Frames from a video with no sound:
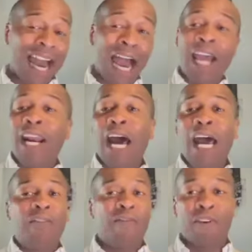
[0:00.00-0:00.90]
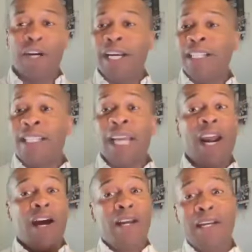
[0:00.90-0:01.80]
Like I, I said, just yeah,
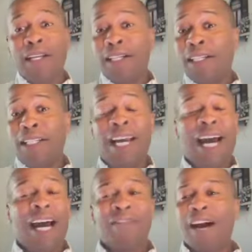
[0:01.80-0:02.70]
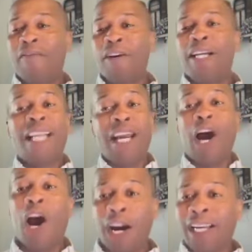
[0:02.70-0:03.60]
experiencing. Yeah, I've got friends that
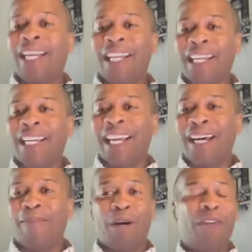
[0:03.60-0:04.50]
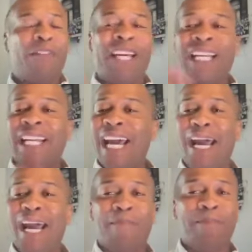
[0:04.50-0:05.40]
are killing it at both, killing it
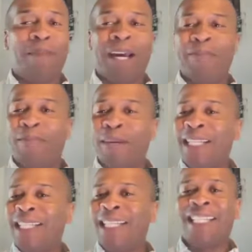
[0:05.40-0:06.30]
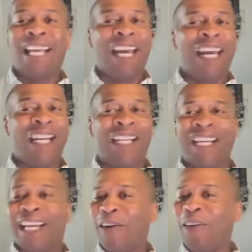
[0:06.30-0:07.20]
at, at business and,
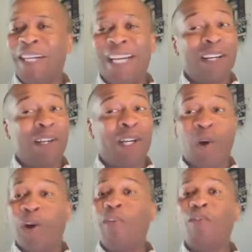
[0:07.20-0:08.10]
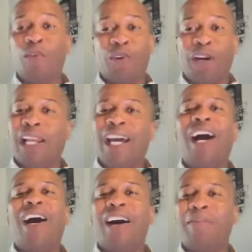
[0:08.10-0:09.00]
you know, going really
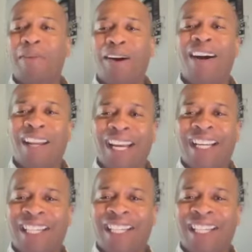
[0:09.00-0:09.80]
hard partying.